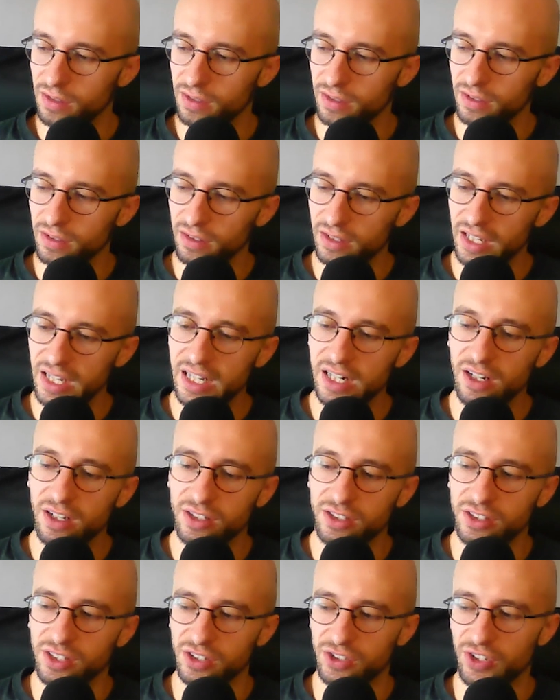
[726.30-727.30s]

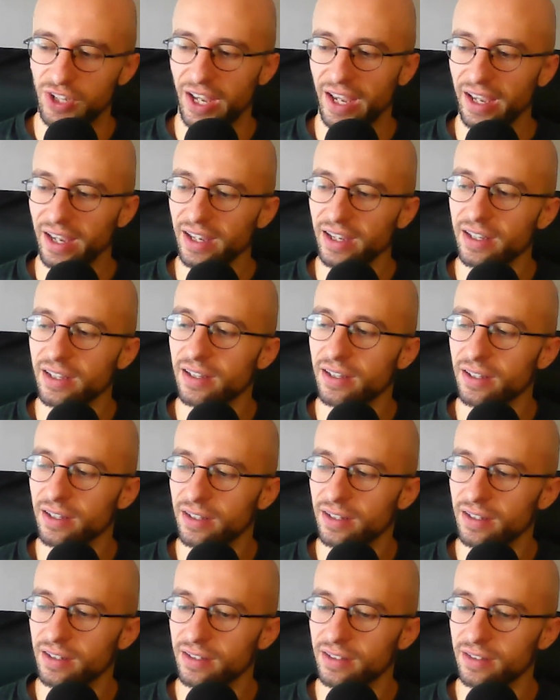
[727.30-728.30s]
needless to say,
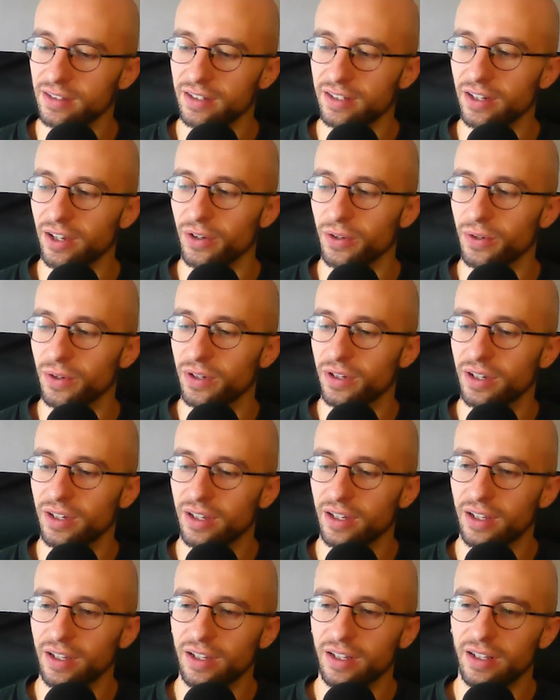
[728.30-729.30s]
you know,
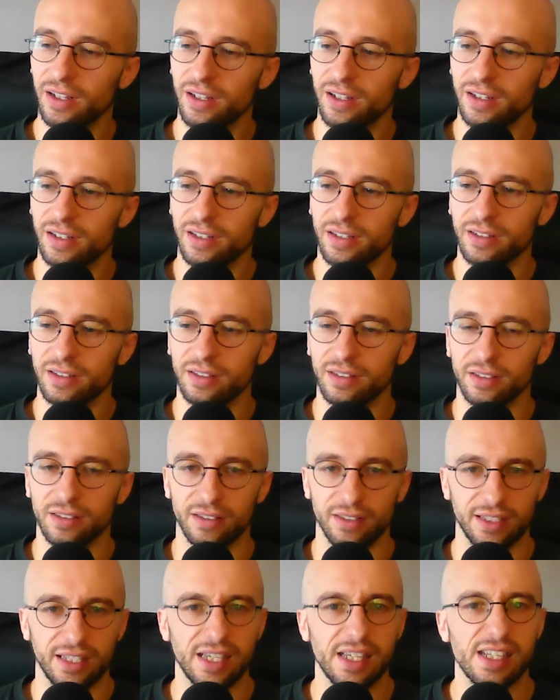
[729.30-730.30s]

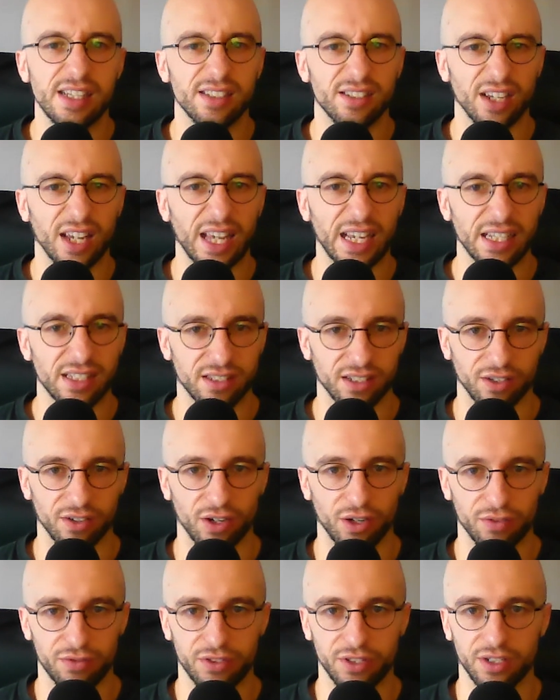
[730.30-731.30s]
years later,
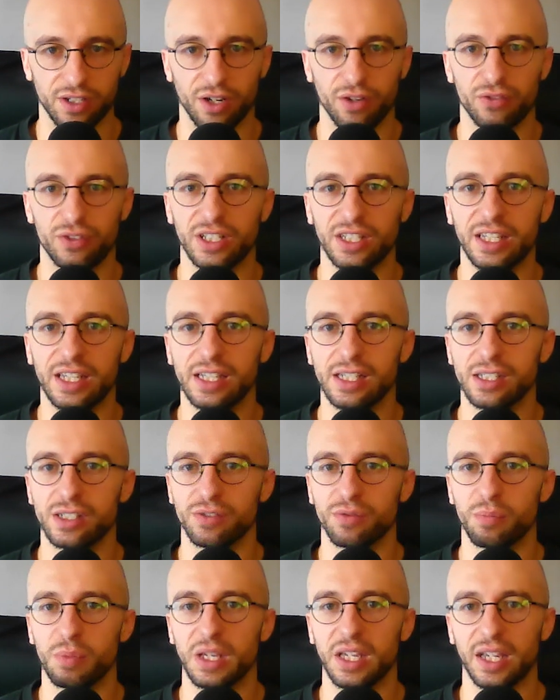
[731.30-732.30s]
after after years
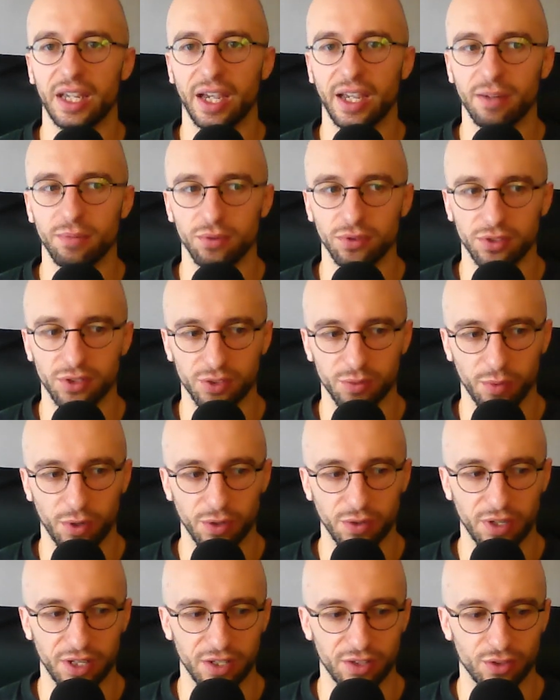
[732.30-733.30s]
of being able to
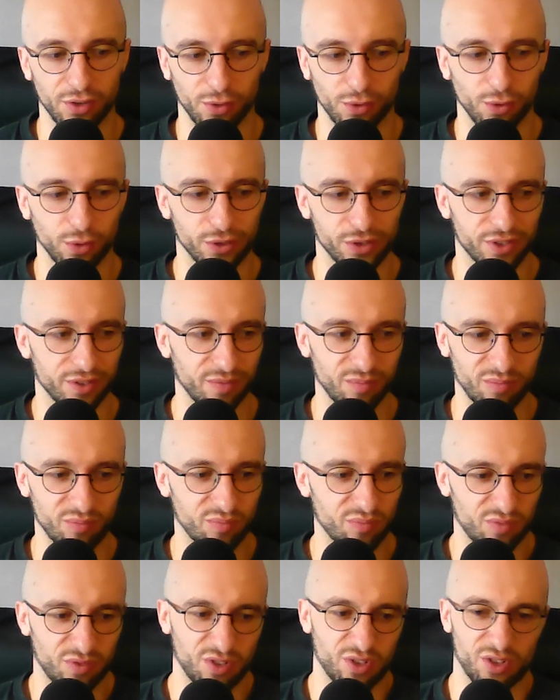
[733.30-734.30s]
smoke indoors and
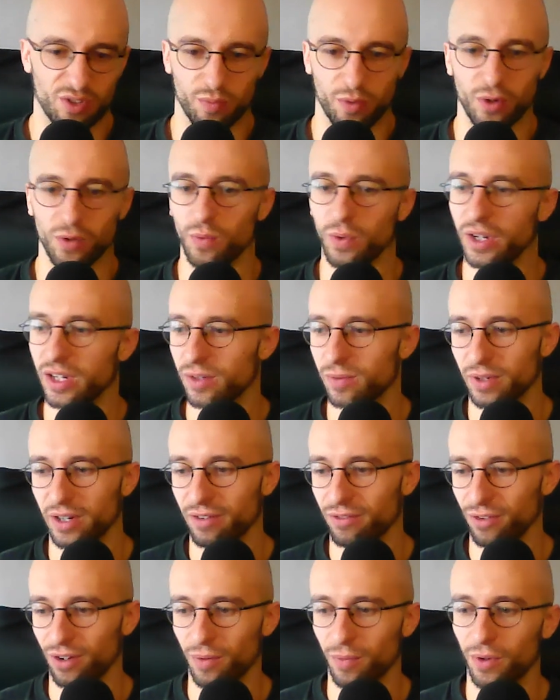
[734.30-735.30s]
smoke weed
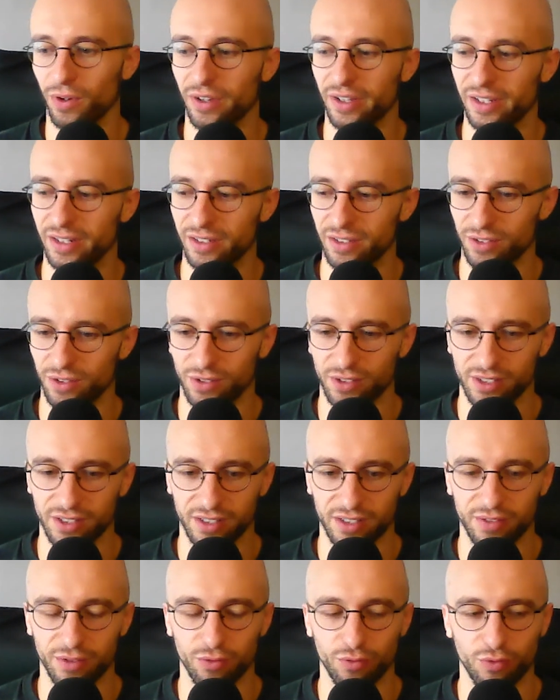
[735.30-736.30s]
whenever I wanted, as long as I
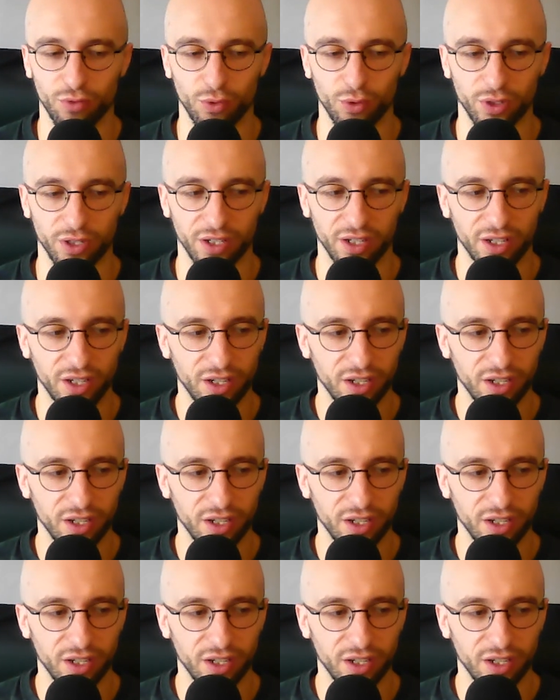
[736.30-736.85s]
could afford it,